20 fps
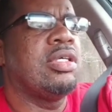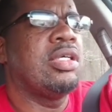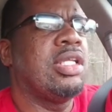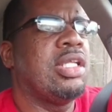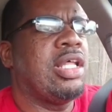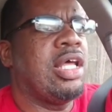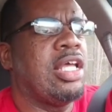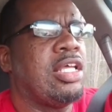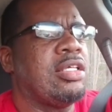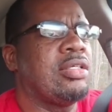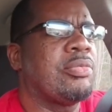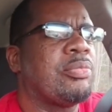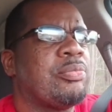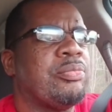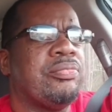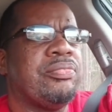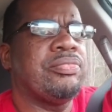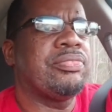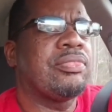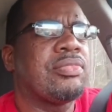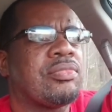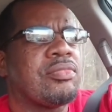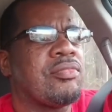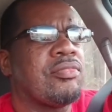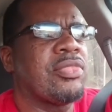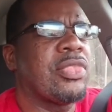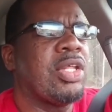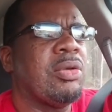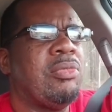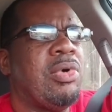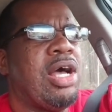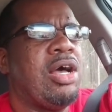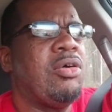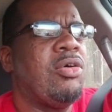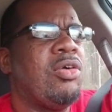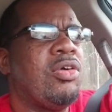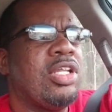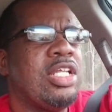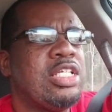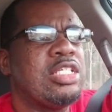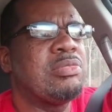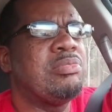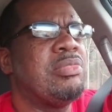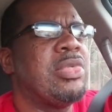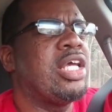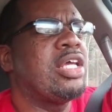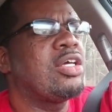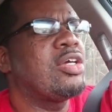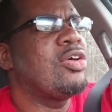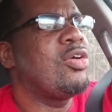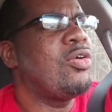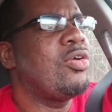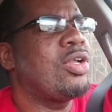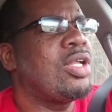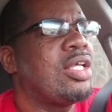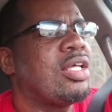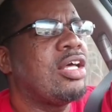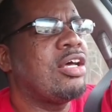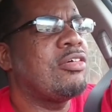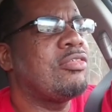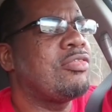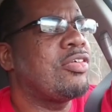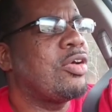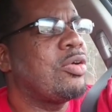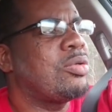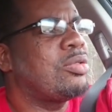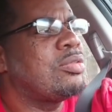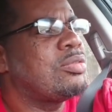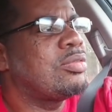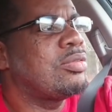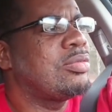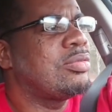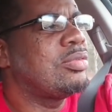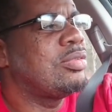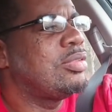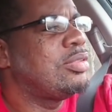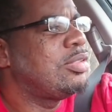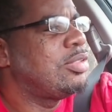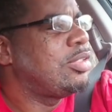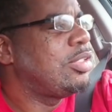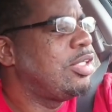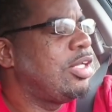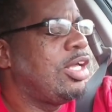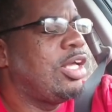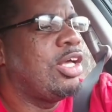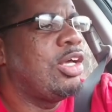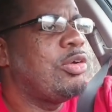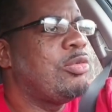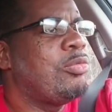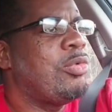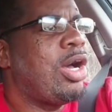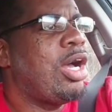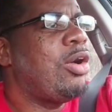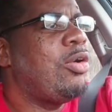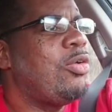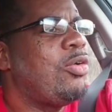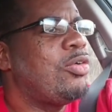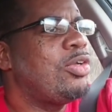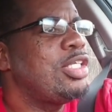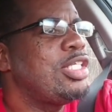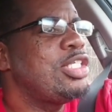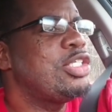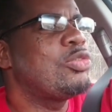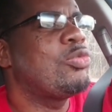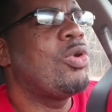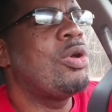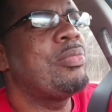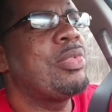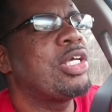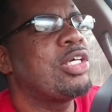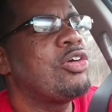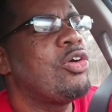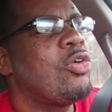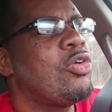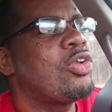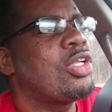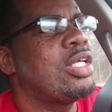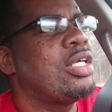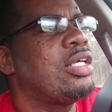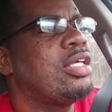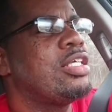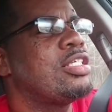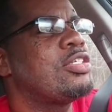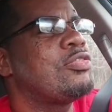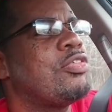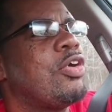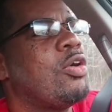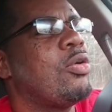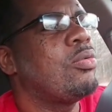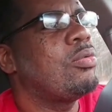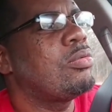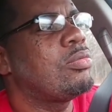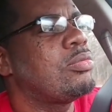Like, why all these men calling her phone? Why all these women calling his phone?